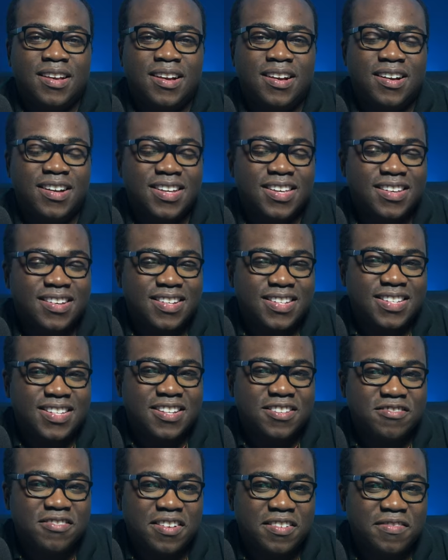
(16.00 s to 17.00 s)
Hi guys,
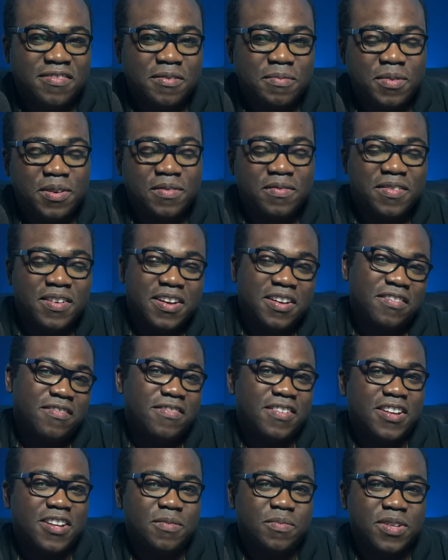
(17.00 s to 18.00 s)
Andre from Conveyor of
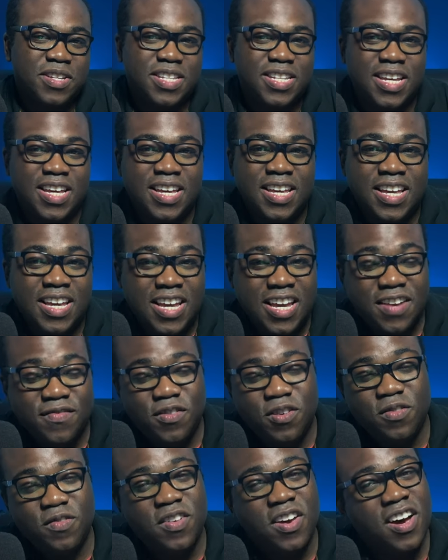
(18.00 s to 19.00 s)
Randomness here. If
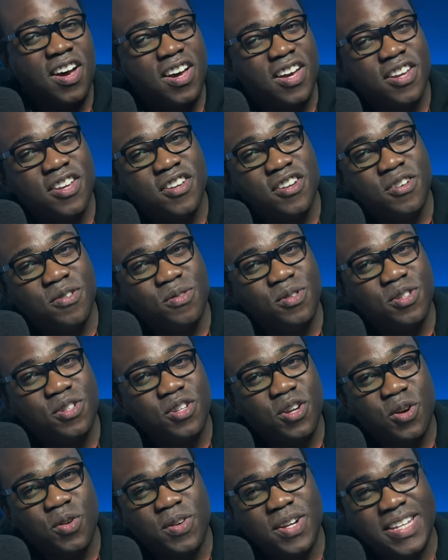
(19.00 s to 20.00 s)
you've got a new
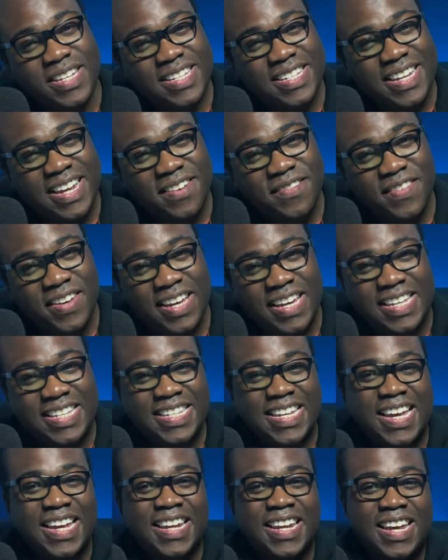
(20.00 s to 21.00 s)
Sony Z V E
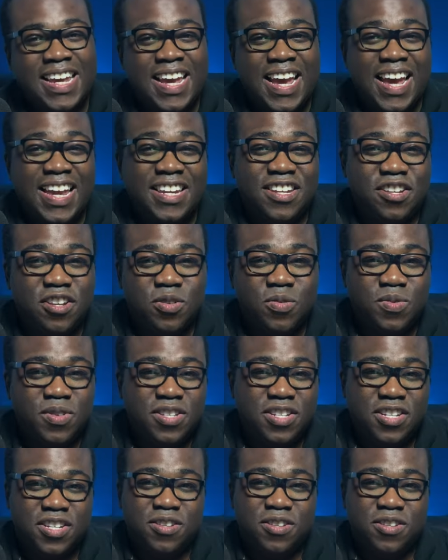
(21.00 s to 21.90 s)
ten and you don't want to